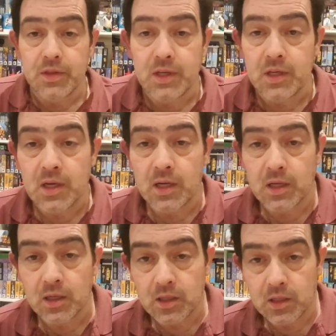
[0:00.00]
the
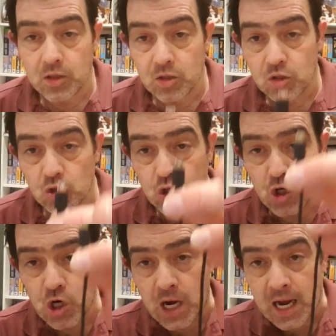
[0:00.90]

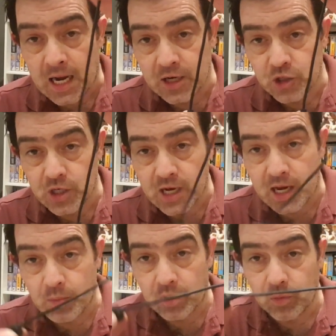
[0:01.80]
charger
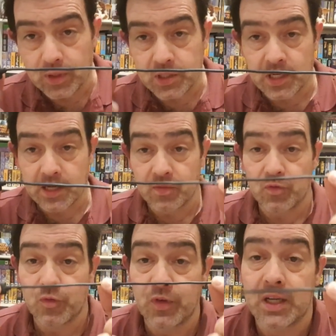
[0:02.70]
cable, which I can
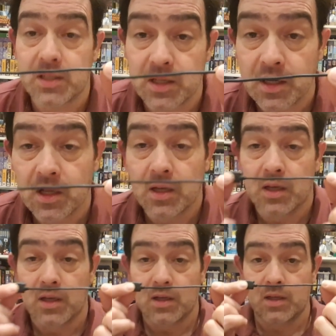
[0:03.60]
fit,
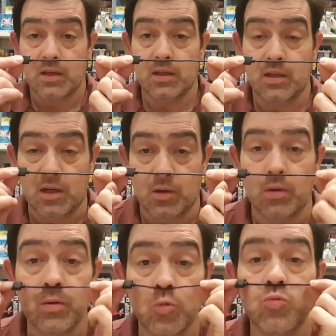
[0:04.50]
you
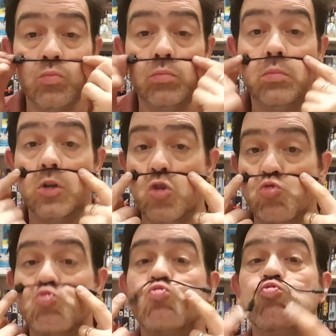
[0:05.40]
know,
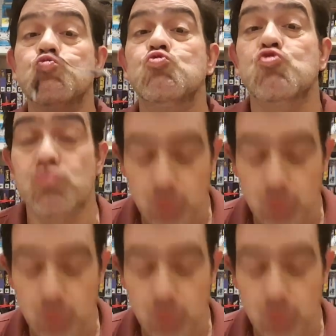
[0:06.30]
there's